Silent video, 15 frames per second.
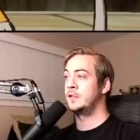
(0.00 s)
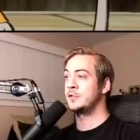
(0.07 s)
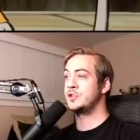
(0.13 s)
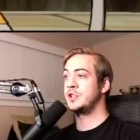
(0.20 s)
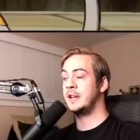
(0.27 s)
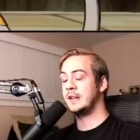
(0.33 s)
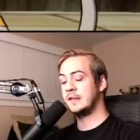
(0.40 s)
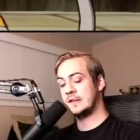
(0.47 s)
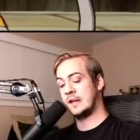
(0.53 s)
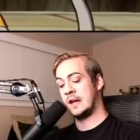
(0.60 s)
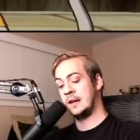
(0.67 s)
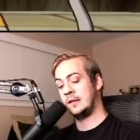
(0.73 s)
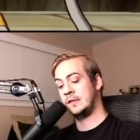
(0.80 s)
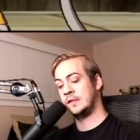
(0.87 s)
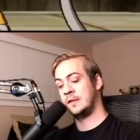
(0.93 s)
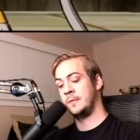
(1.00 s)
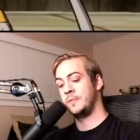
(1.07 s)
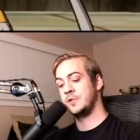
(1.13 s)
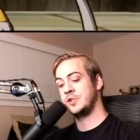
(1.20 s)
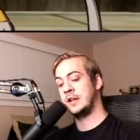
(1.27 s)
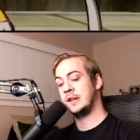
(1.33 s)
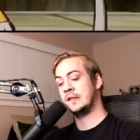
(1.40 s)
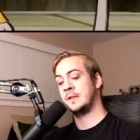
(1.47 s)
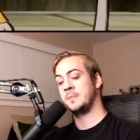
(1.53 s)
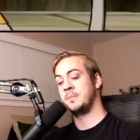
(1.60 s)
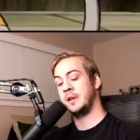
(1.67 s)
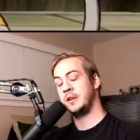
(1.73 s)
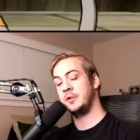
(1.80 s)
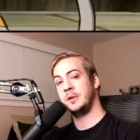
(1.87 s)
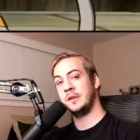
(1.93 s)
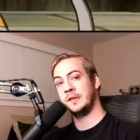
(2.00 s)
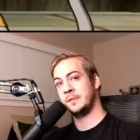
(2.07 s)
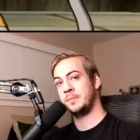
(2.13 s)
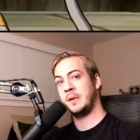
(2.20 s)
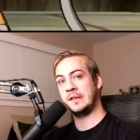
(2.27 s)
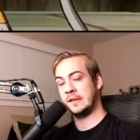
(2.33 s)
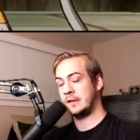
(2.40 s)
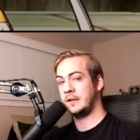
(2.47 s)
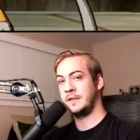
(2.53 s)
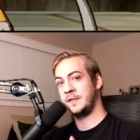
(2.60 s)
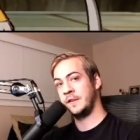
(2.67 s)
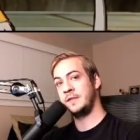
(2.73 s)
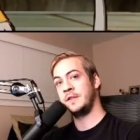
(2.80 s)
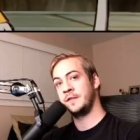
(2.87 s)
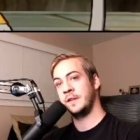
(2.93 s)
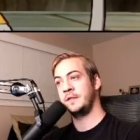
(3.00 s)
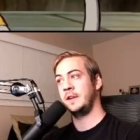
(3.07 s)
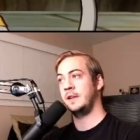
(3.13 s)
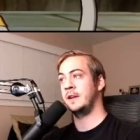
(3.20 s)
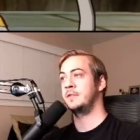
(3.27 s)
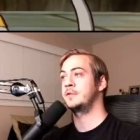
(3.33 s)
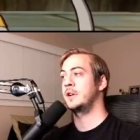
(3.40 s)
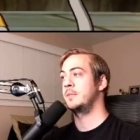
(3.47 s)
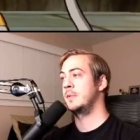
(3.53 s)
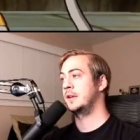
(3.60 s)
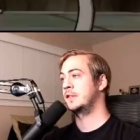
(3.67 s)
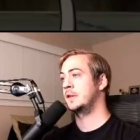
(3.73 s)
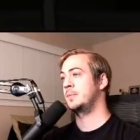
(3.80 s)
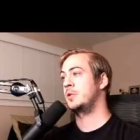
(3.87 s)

she gets stocks. She gets ambiguous, basically 50-50 left-right mix-up.